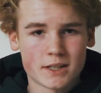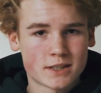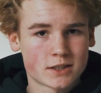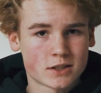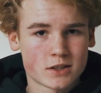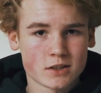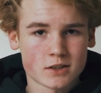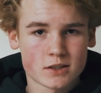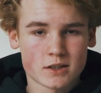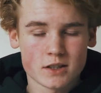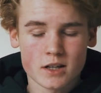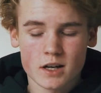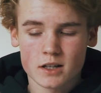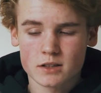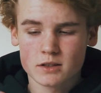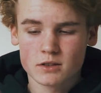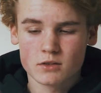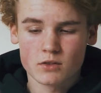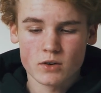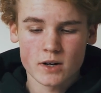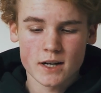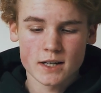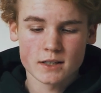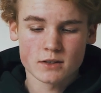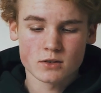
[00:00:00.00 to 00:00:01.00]
it's just not
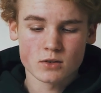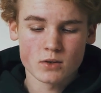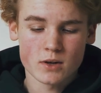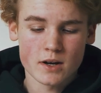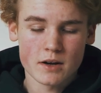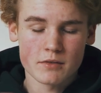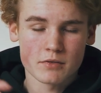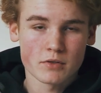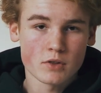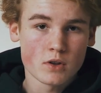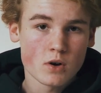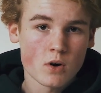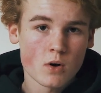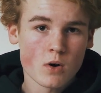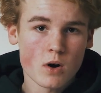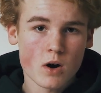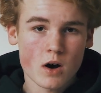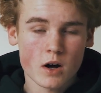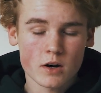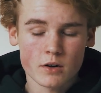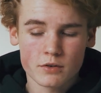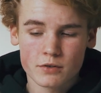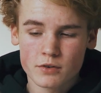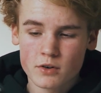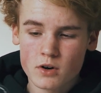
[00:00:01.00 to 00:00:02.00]
great to have no
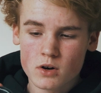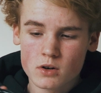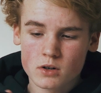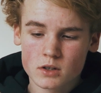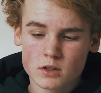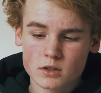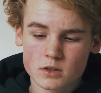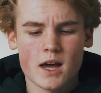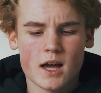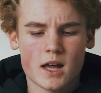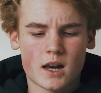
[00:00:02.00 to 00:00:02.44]
autofocus,